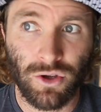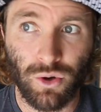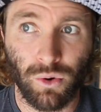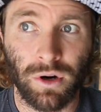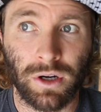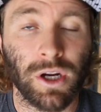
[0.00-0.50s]

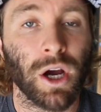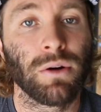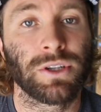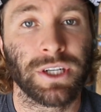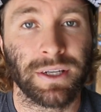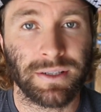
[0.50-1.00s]
your
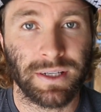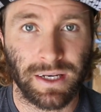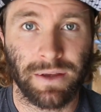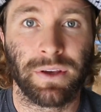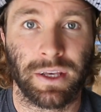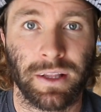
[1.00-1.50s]
coaching
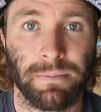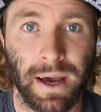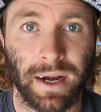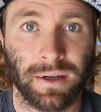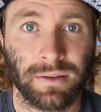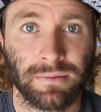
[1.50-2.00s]
significantly
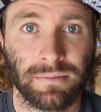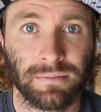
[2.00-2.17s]
better,